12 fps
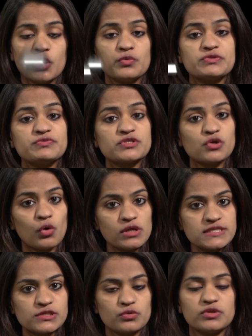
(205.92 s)
which was
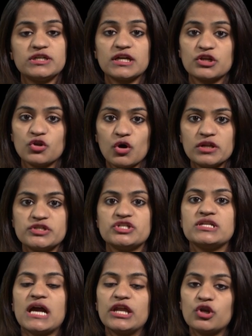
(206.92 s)
also the
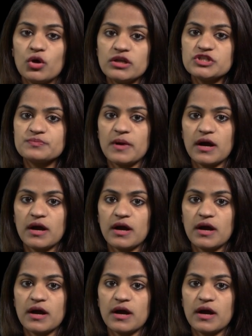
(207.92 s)
technology and knowledge